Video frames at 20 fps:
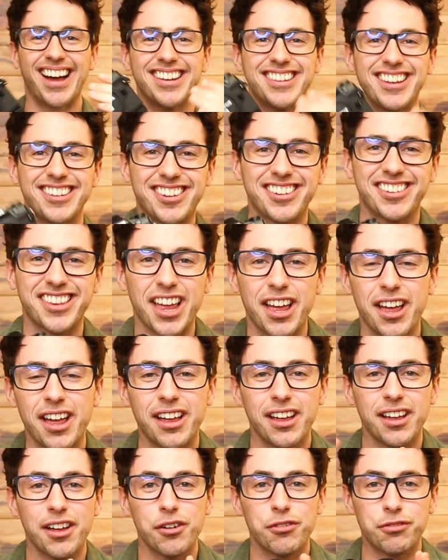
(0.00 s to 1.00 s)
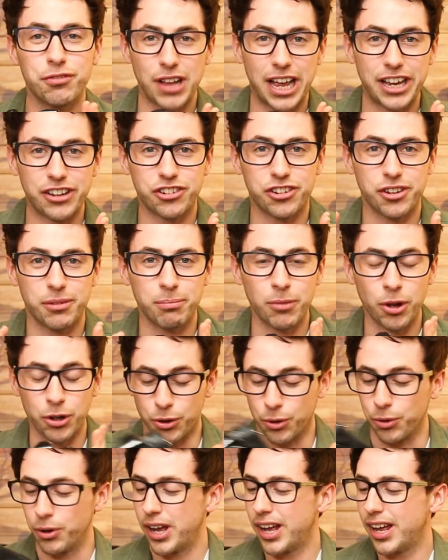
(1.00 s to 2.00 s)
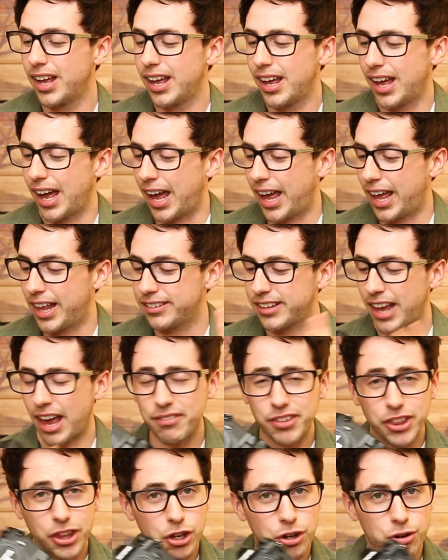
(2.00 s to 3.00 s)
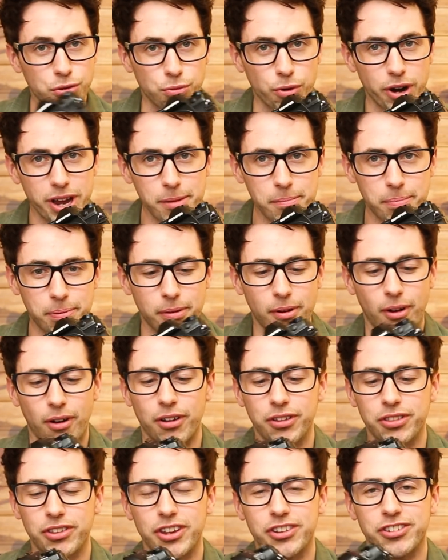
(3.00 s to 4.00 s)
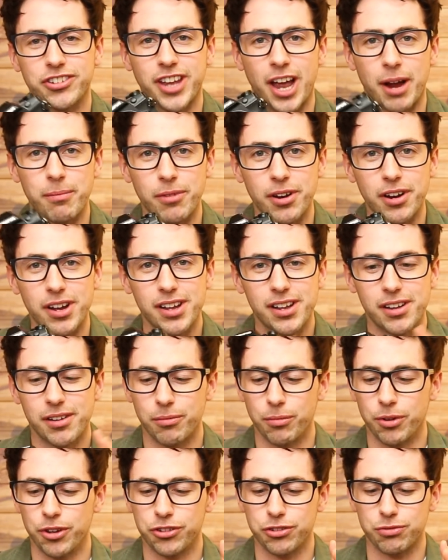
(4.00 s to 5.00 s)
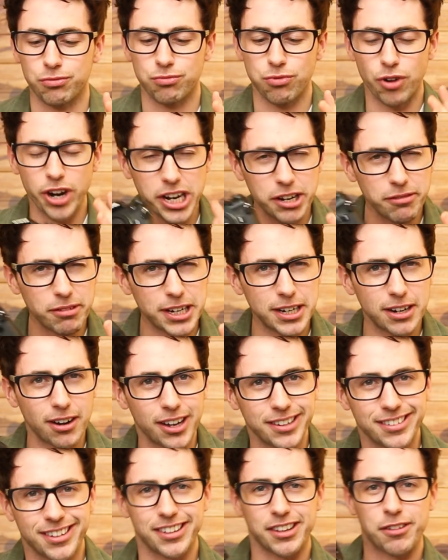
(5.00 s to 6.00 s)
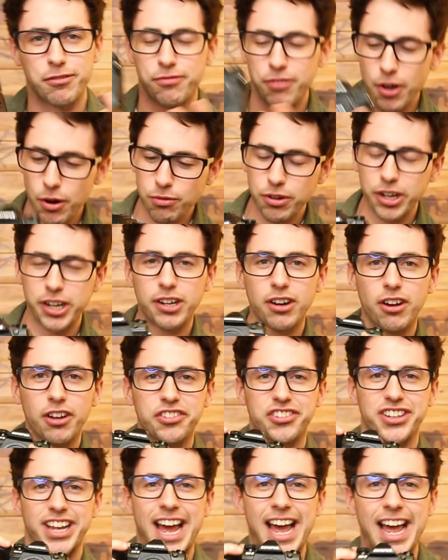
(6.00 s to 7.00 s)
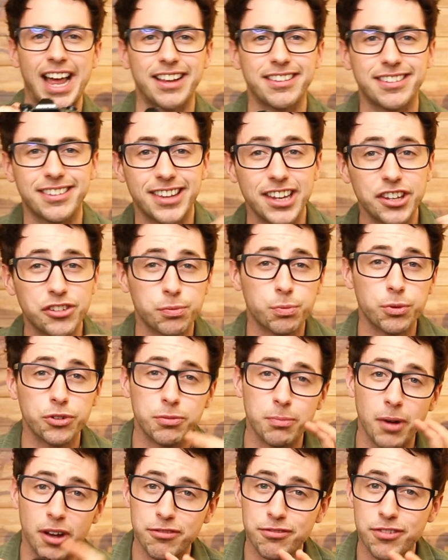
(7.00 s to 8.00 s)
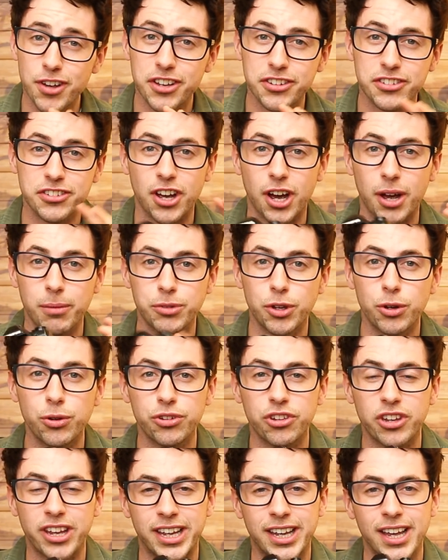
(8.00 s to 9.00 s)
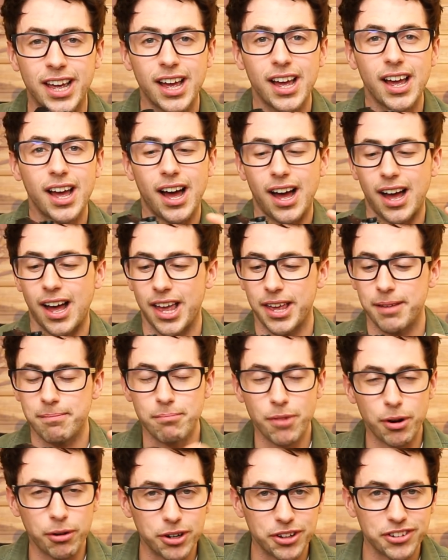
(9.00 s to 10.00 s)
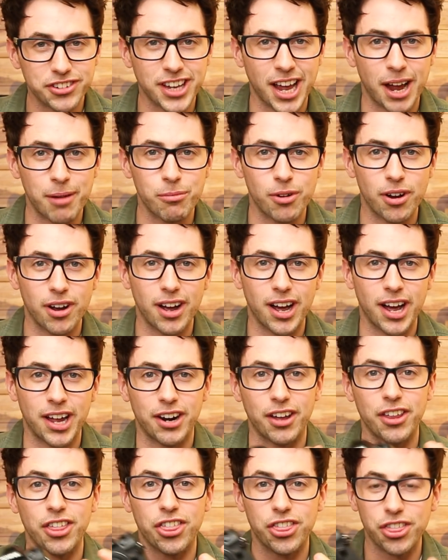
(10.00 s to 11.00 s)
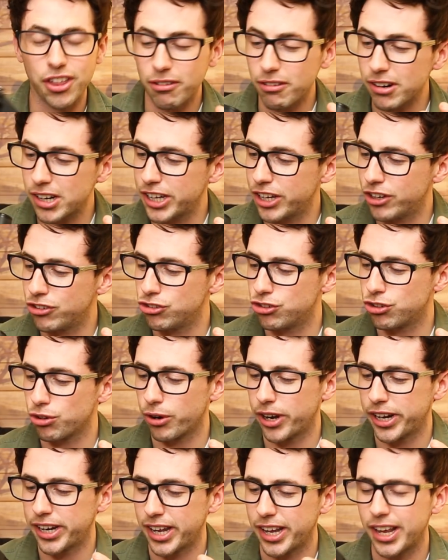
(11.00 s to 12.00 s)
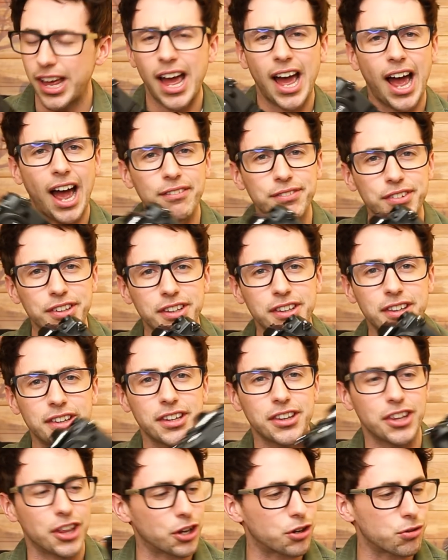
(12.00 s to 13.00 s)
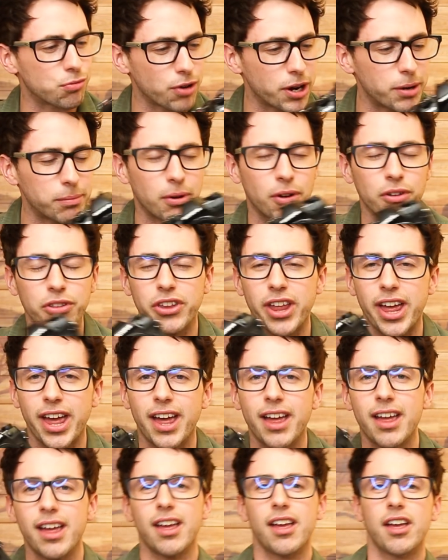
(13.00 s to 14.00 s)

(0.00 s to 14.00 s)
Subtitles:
this is their flagship model. And having the grip on this camera was really, really nice because it felt really nice in your hands. This was my first time using a mirrorless camera and I thoroughly enjoyed it. Having the grip on there